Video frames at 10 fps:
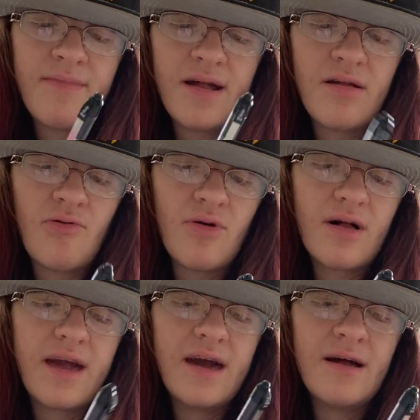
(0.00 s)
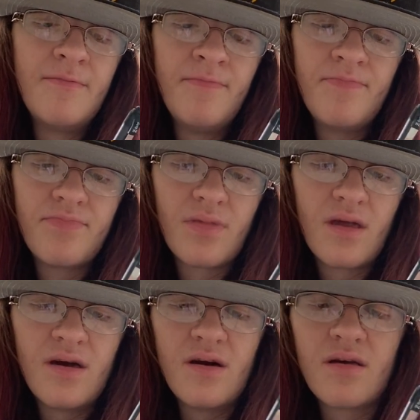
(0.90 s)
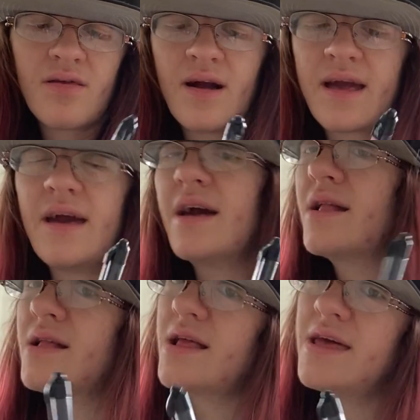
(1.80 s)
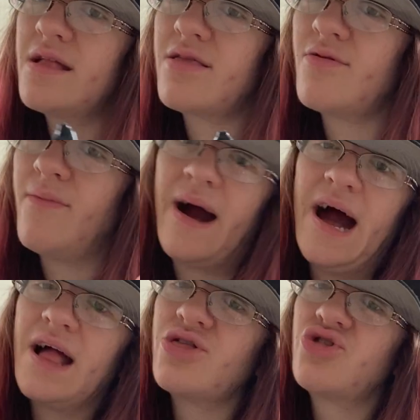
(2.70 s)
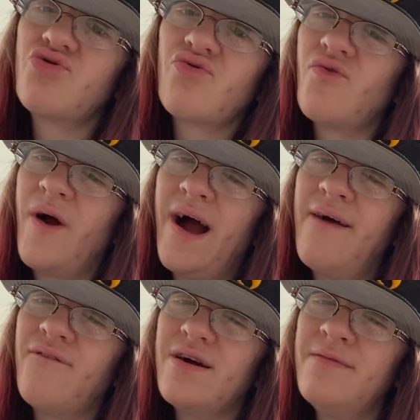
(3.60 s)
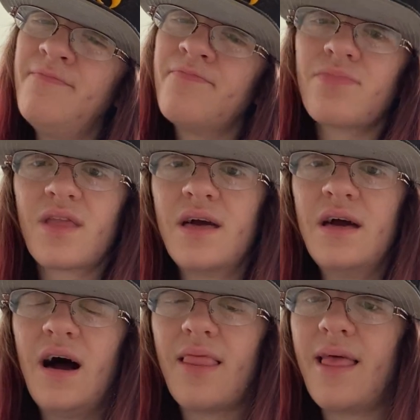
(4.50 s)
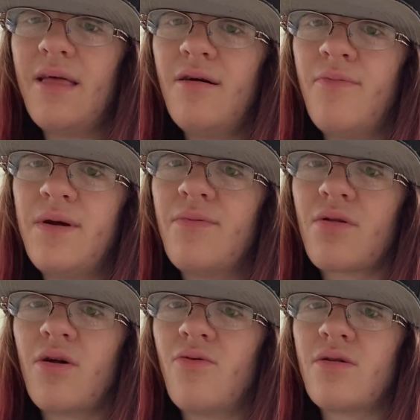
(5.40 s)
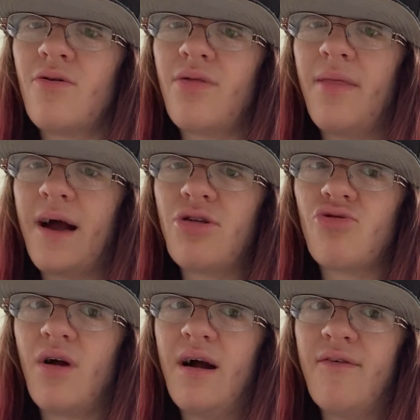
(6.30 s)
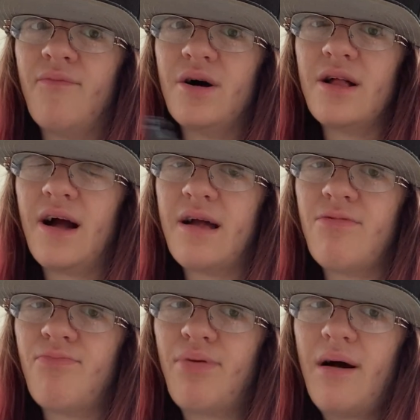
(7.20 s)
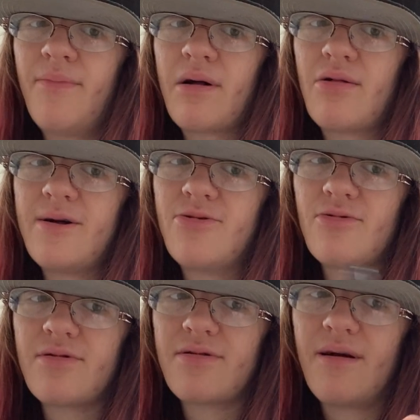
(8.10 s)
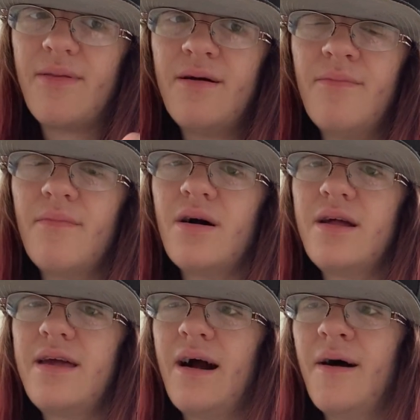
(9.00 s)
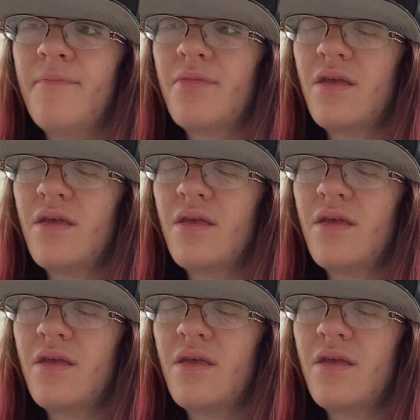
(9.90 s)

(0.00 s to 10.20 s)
manual again, so I can get to my driving. A lot of people don't know that I drive, but I publicly just said it. But yeah.